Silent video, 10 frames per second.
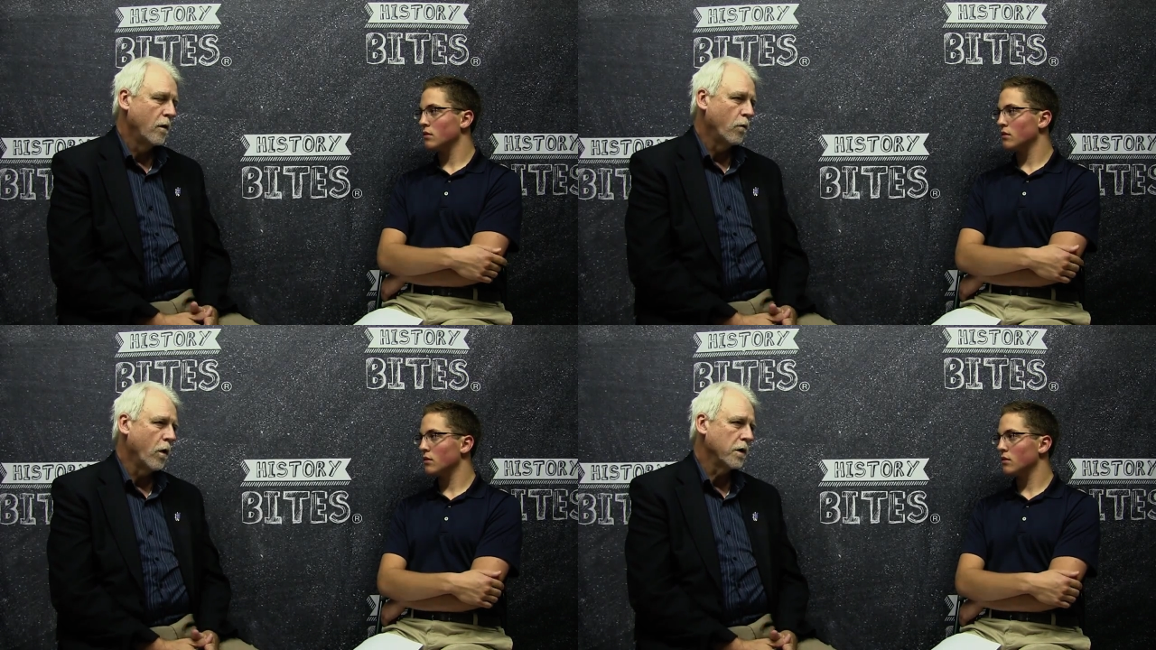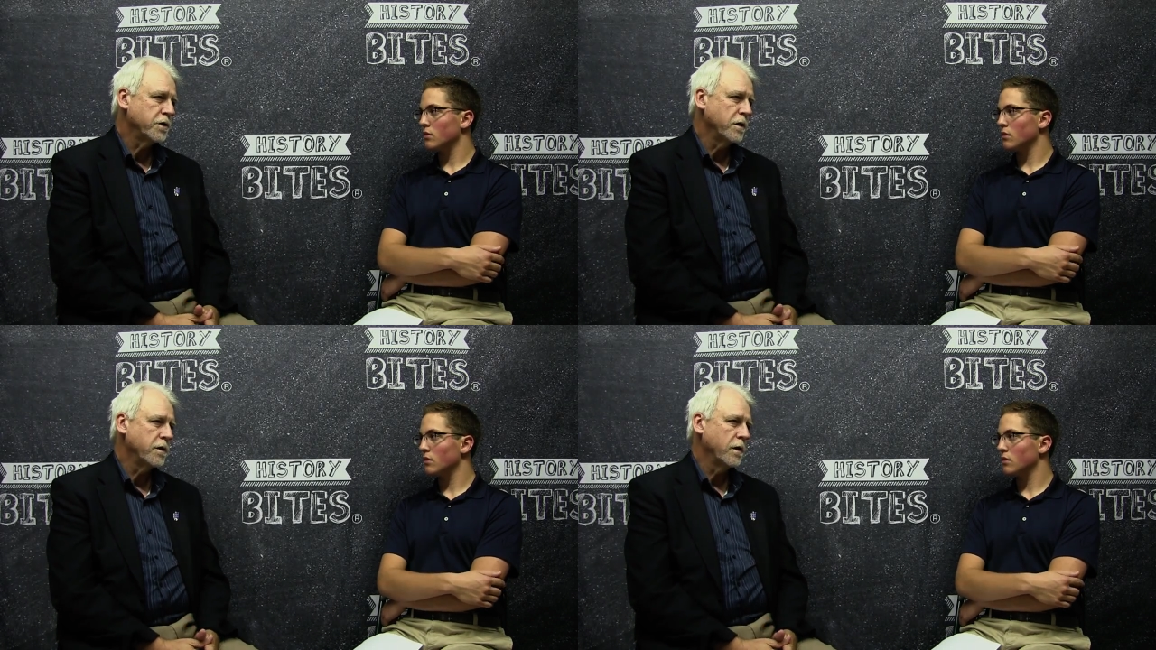
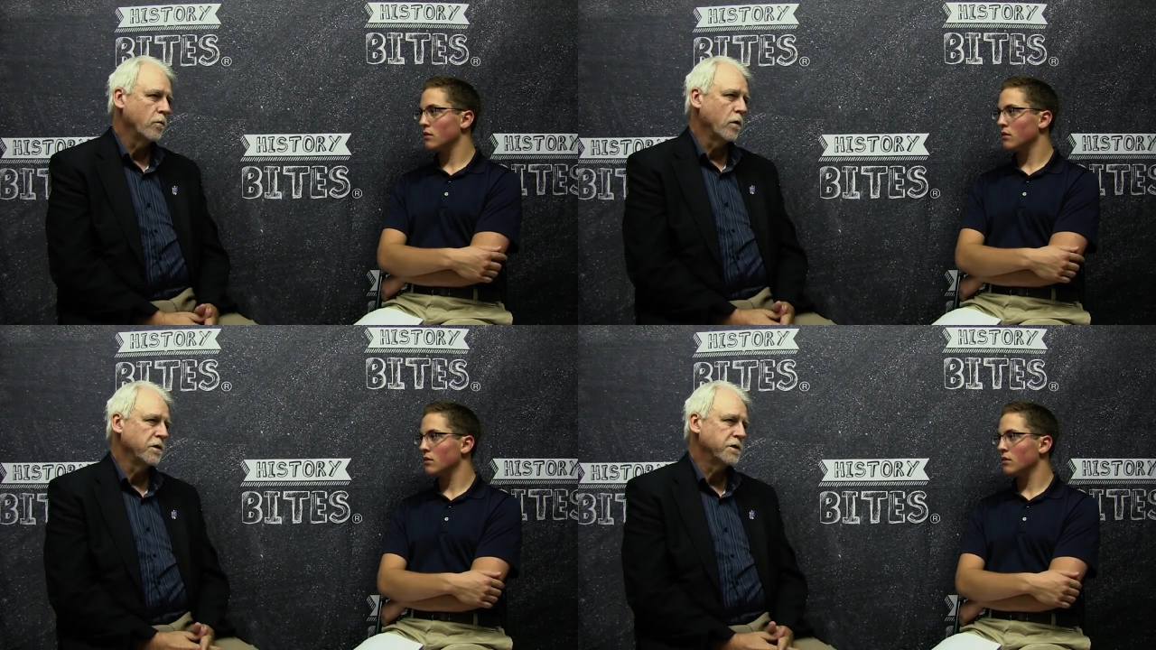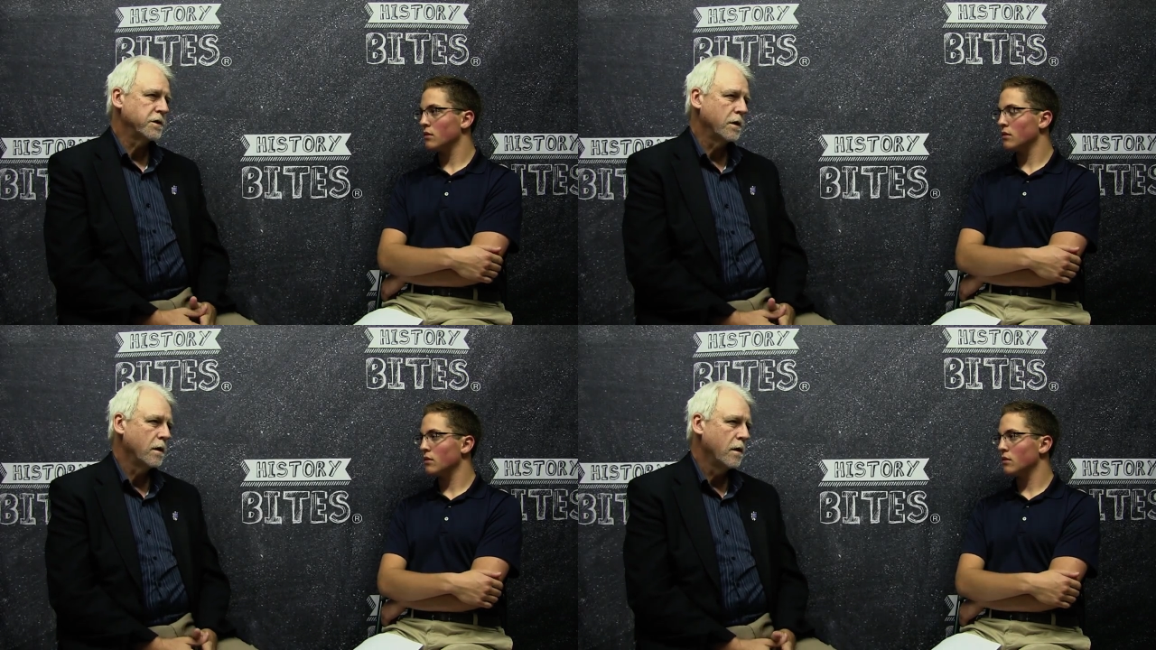Speaker 1: Washington
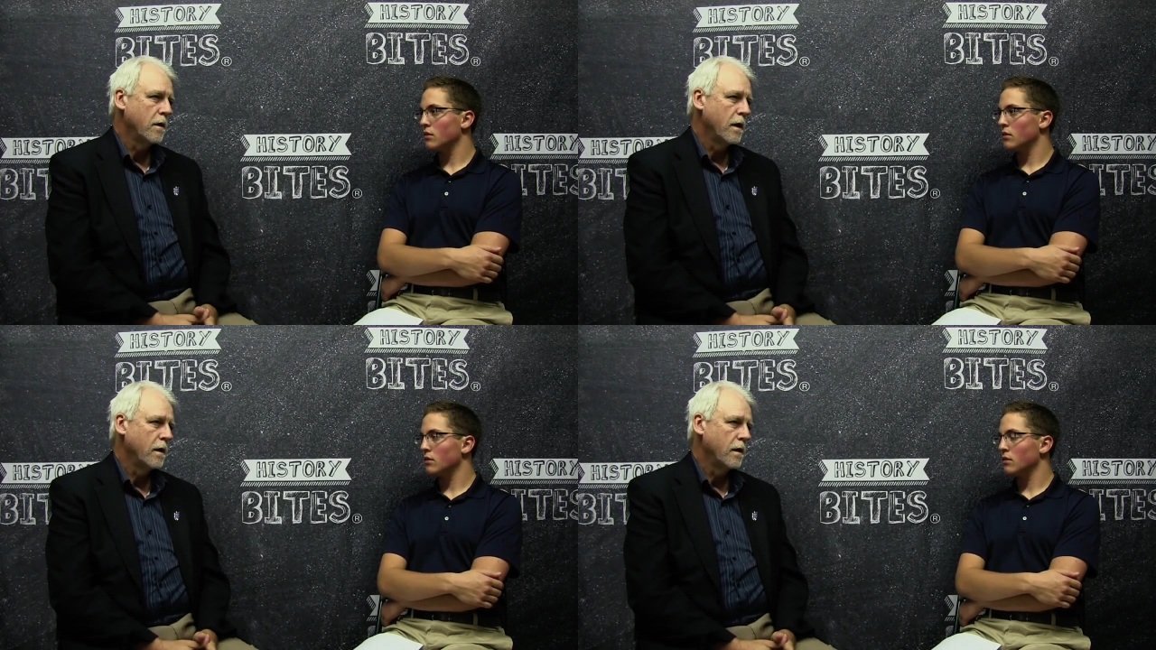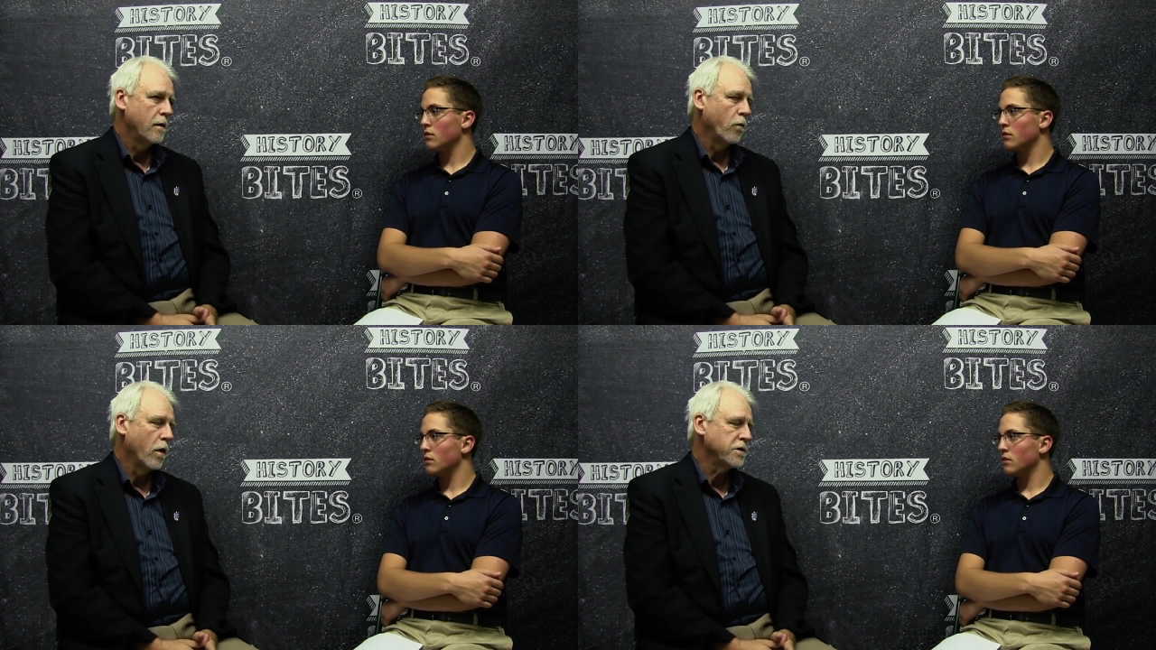was
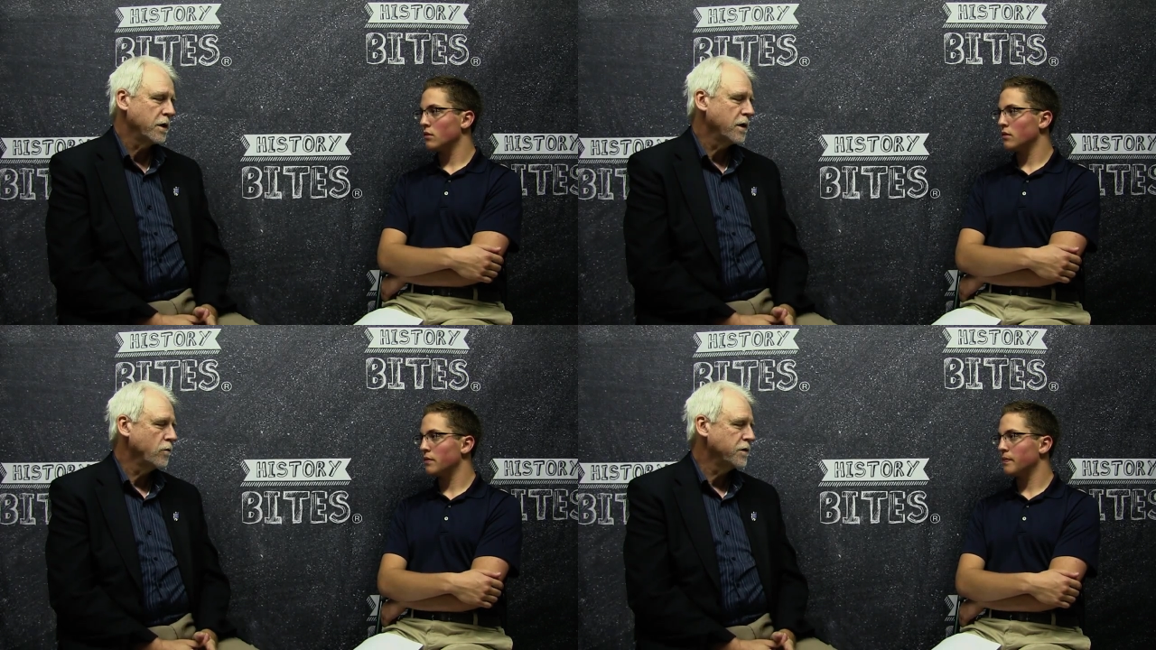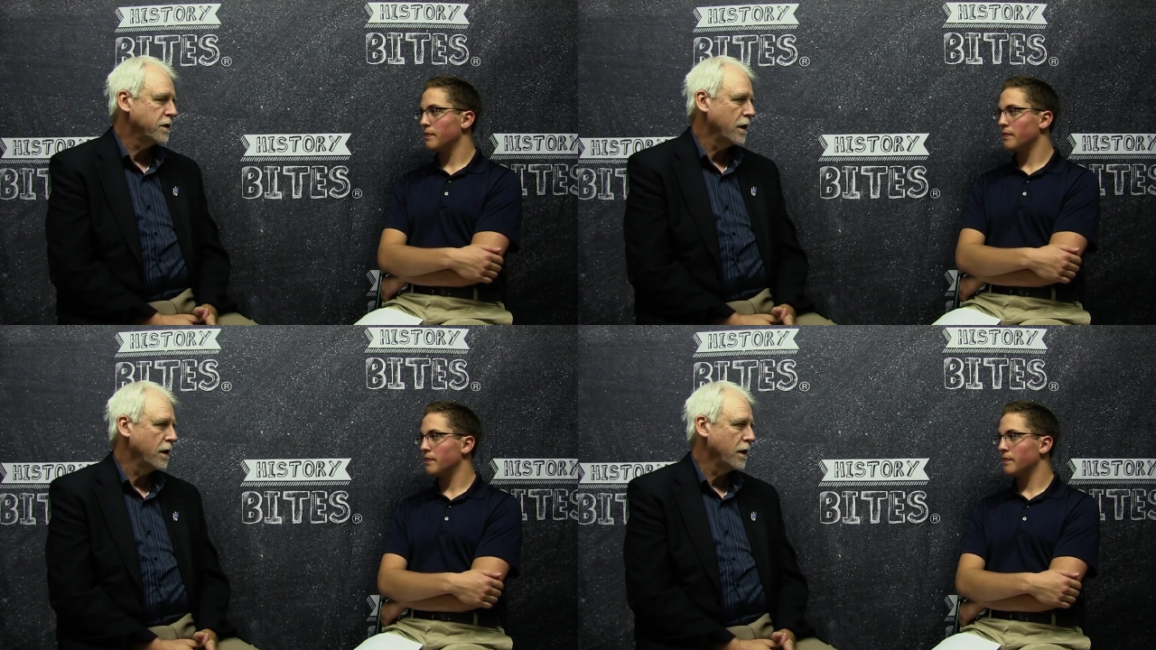Washington was